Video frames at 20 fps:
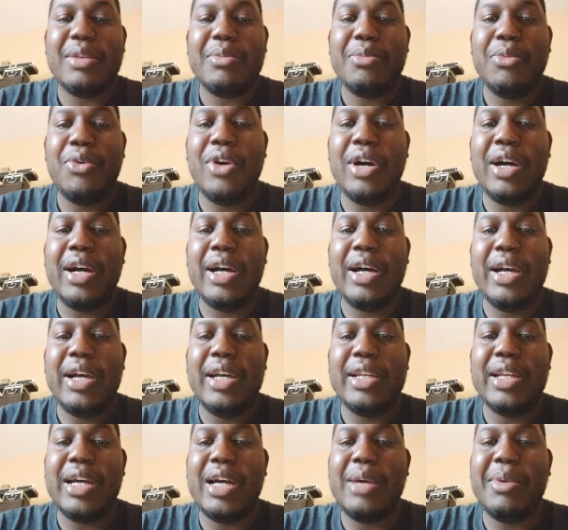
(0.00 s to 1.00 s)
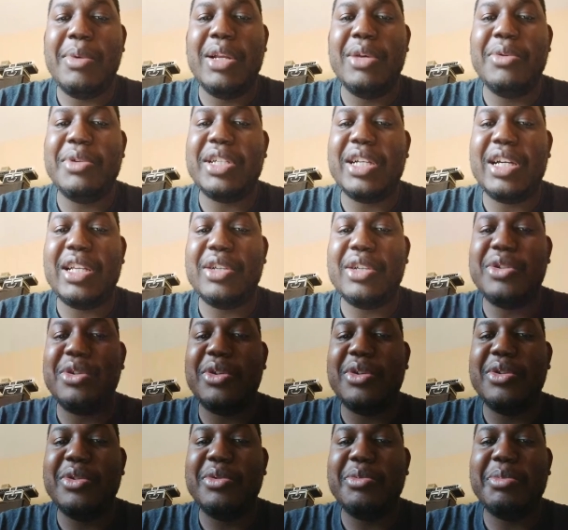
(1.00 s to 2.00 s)
boy, normally we should
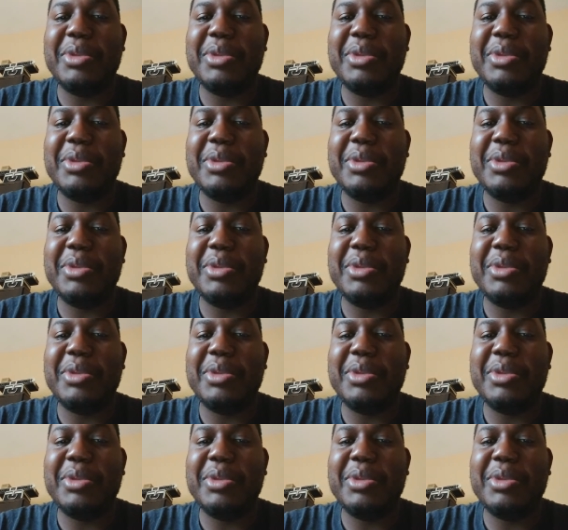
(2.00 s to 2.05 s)
go.